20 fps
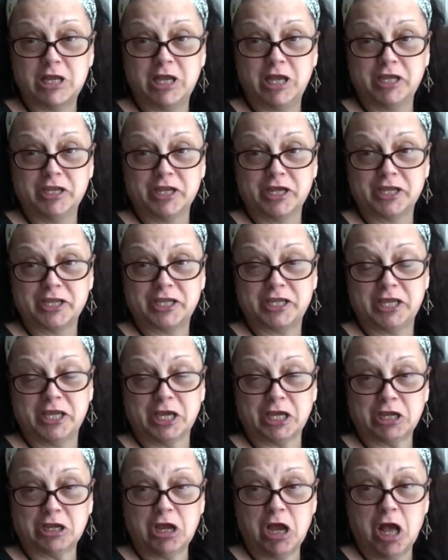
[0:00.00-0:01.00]
and I
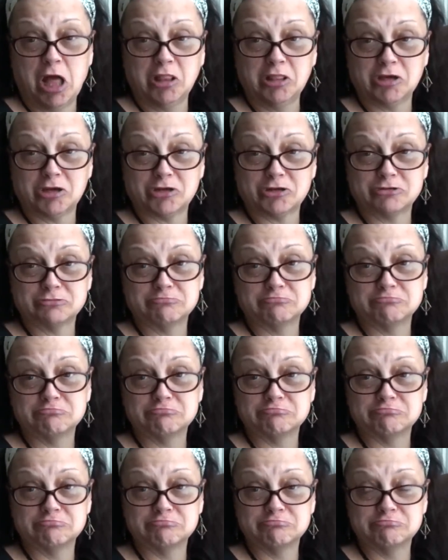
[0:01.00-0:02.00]
can't color.
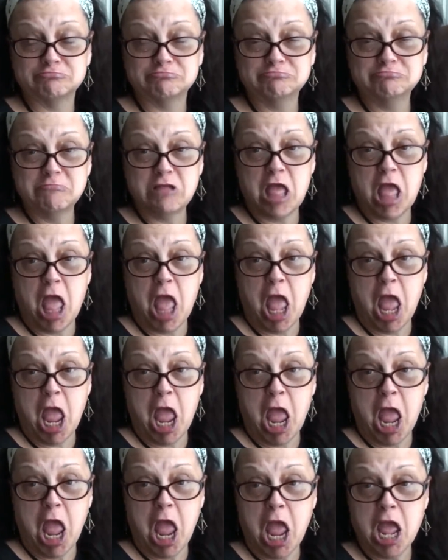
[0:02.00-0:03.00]

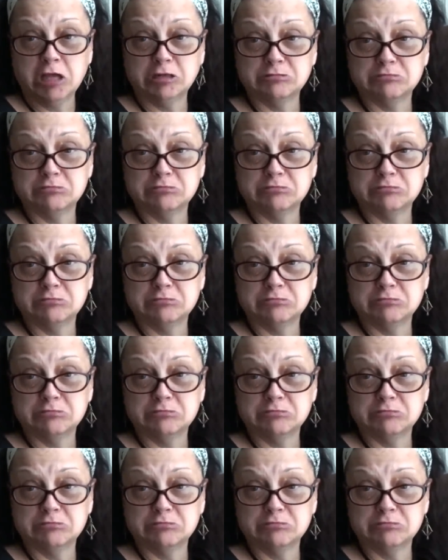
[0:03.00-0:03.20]
Uh,